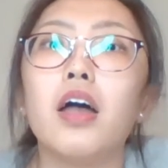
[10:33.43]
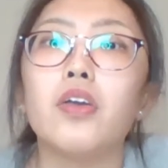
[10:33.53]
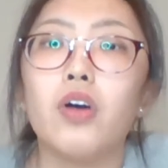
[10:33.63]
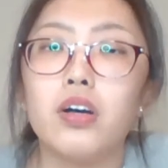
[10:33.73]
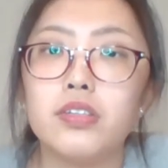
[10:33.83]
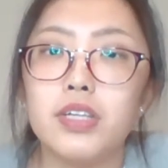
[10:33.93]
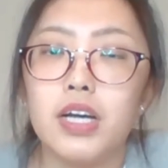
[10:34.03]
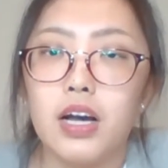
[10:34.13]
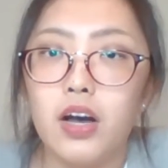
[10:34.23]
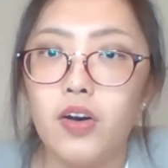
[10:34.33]
You also
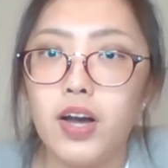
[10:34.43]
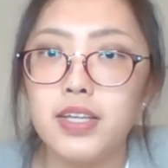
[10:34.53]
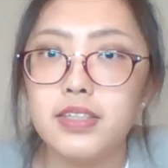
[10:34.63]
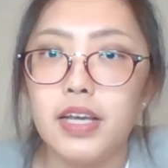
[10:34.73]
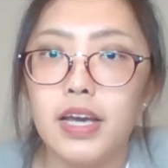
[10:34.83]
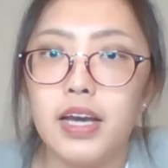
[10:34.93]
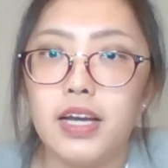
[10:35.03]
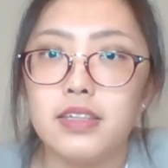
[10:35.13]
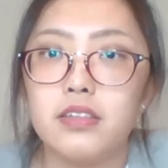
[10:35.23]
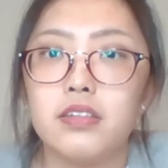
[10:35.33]
can call us
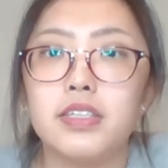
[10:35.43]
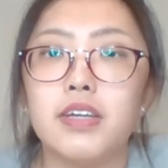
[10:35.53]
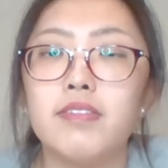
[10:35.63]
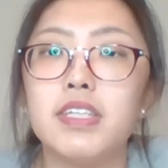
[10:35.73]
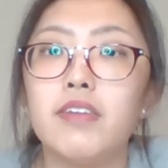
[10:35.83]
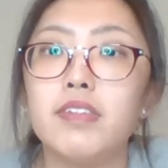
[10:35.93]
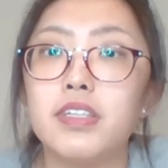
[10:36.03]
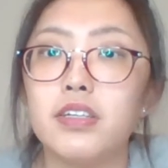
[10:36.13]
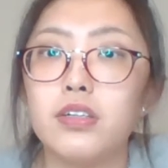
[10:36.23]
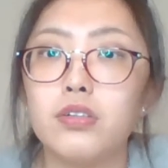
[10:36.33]
at
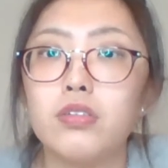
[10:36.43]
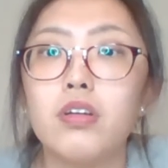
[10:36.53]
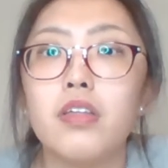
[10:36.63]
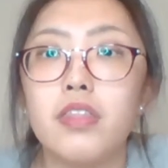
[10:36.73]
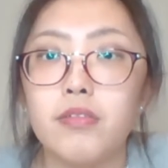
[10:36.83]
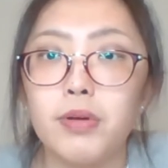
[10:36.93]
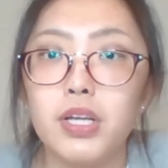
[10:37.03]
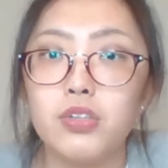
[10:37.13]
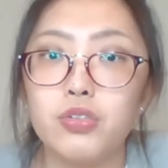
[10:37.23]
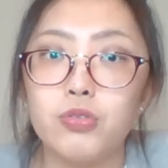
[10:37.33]

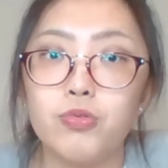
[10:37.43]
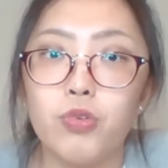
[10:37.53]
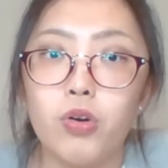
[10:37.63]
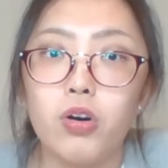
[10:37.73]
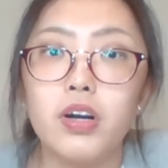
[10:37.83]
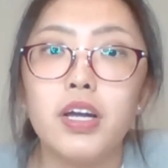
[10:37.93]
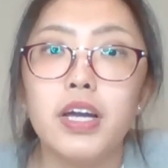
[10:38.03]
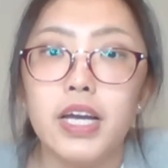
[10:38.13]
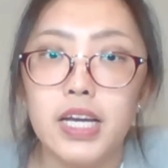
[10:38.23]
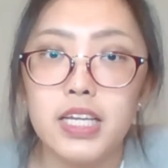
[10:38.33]

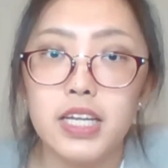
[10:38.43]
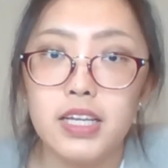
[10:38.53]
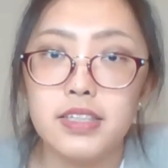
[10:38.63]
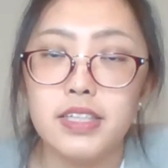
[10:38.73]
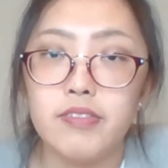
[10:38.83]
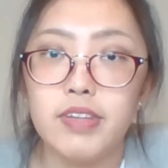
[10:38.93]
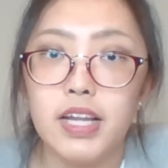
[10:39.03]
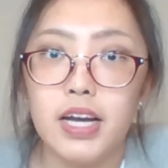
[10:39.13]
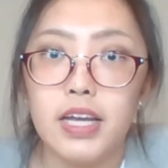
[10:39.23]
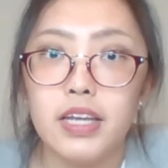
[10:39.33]

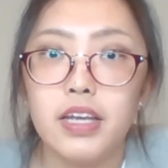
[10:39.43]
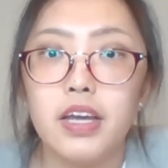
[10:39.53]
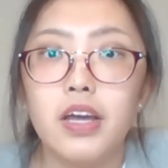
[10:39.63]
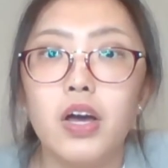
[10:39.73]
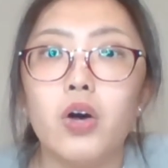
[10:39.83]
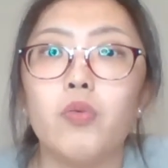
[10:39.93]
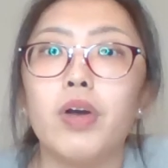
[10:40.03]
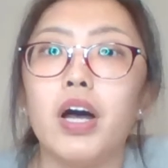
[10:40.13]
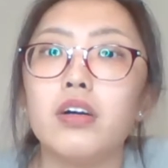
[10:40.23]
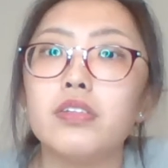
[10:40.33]
770-324-8879.
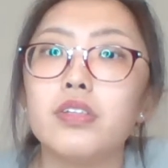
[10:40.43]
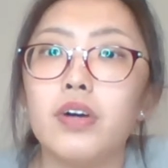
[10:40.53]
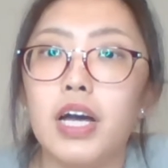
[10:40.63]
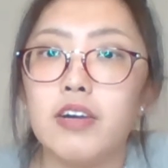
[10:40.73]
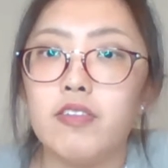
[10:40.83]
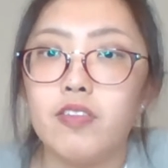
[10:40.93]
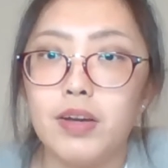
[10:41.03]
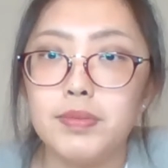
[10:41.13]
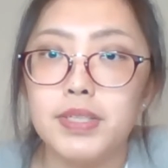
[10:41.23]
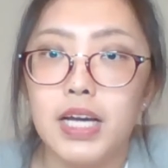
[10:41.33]
We also have a
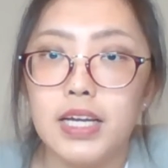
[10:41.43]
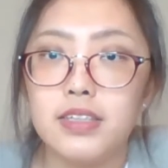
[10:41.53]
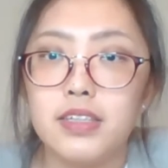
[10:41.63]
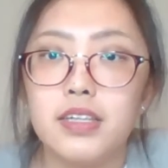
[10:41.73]
website,